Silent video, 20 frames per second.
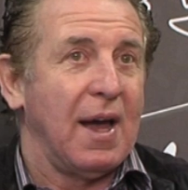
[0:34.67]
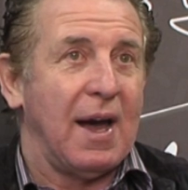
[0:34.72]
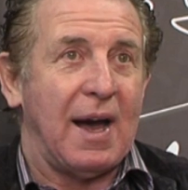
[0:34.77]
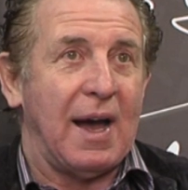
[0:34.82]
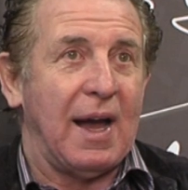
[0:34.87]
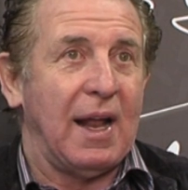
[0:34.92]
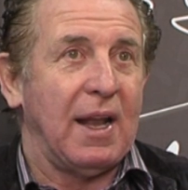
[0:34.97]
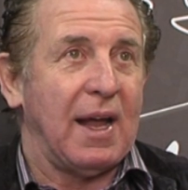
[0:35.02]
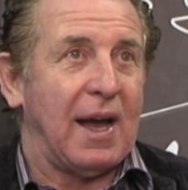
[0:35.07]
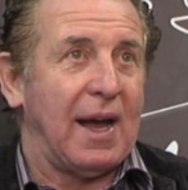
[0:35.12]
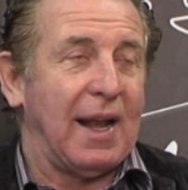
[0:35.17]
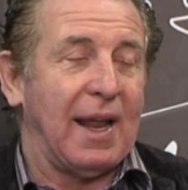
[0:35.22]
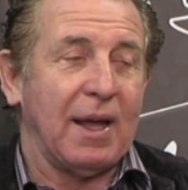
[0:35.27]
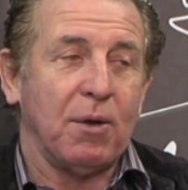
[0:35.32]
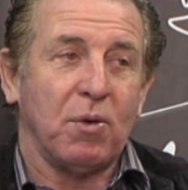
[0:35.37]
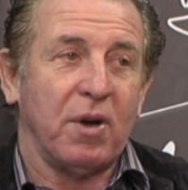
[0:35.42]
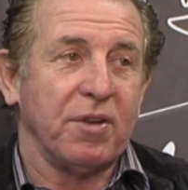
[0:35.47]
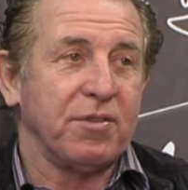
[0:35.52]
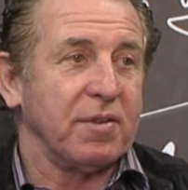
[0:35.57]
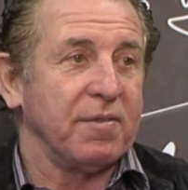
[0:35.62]
I like
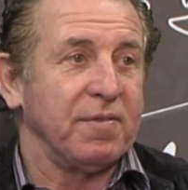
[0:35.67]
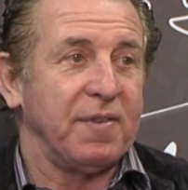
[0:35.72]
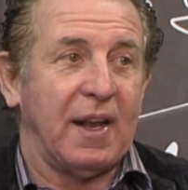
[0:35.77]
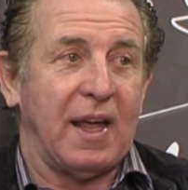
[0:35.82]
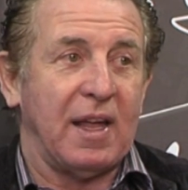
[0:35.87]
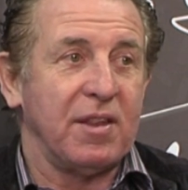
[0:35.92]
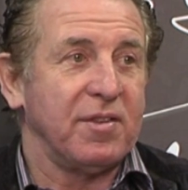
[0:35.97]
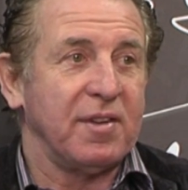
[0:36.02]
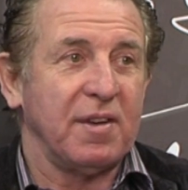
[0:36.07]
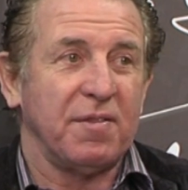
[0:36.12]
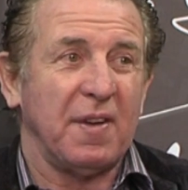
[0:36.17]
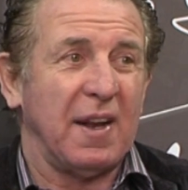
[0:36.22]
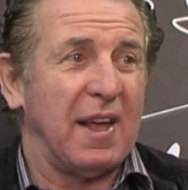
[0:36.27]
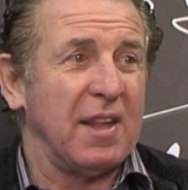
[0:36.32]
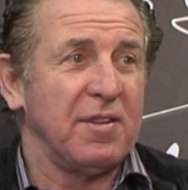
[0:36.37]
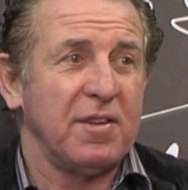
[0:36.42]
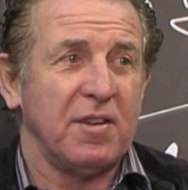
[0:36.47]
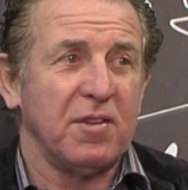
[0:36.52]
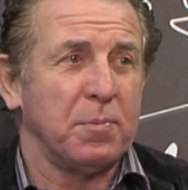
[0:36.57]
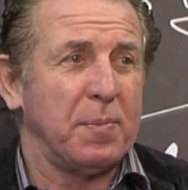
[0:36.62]
watching Valencia.
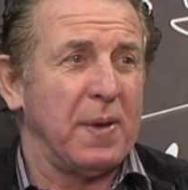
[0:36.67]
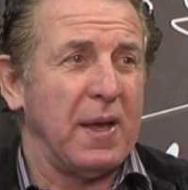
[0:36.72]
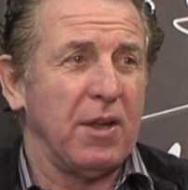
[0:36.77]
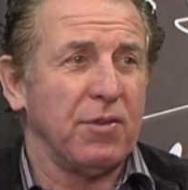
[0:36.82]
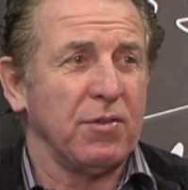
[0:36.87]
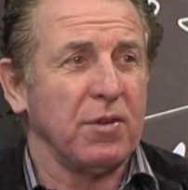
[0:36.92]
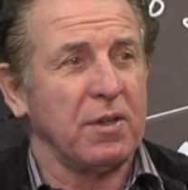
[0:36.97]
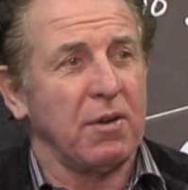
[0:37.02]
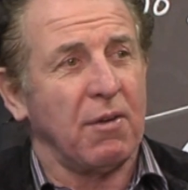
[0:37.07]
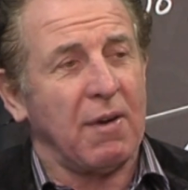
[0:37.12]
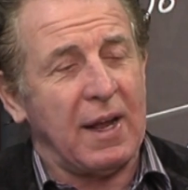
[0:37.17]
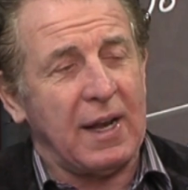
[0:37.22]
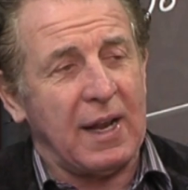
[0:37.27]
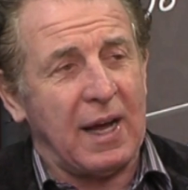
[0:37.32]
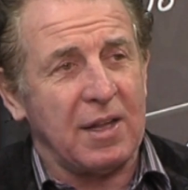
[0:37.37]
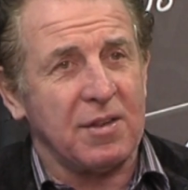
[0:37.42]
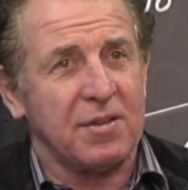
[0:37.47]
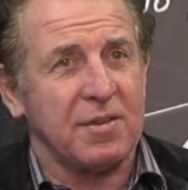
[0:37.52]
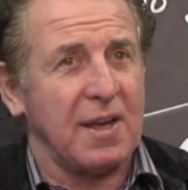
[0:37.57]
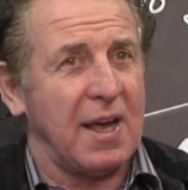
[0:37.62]
Valencia's pace on the
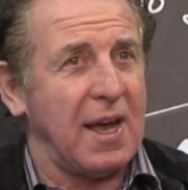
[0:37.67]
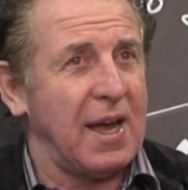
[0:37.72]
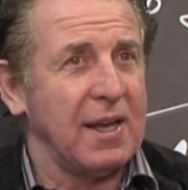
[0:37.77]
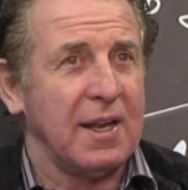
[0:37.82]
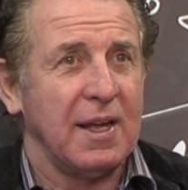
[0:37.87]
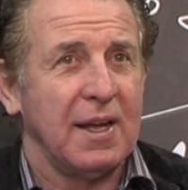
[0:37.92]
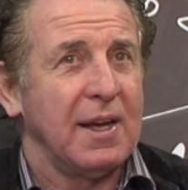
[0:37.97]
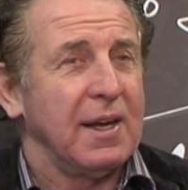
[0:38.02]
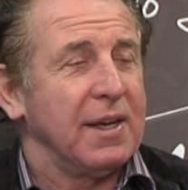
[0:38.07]
right-hand side.